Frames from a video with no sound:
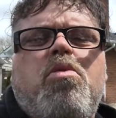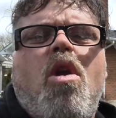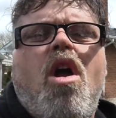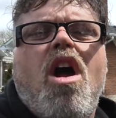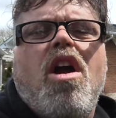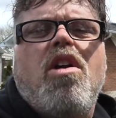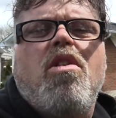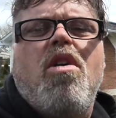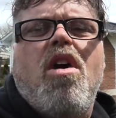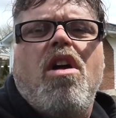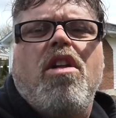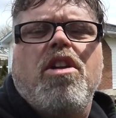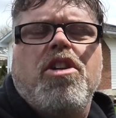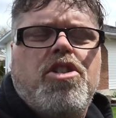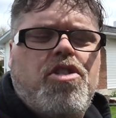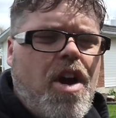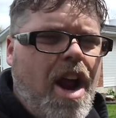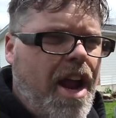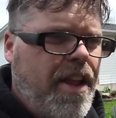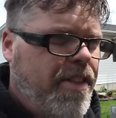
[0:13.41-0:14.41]
the rock crawler
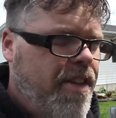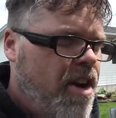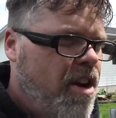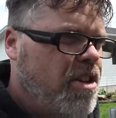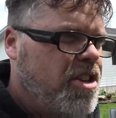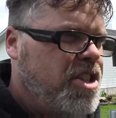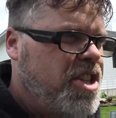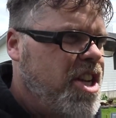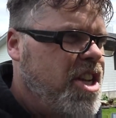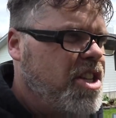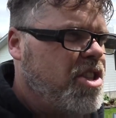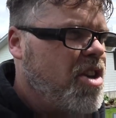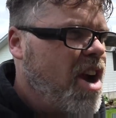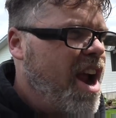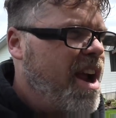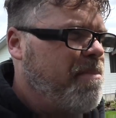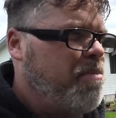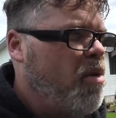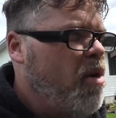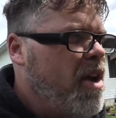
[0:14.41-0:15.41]
track, the RC
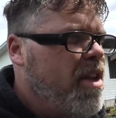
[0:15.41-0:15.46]
track,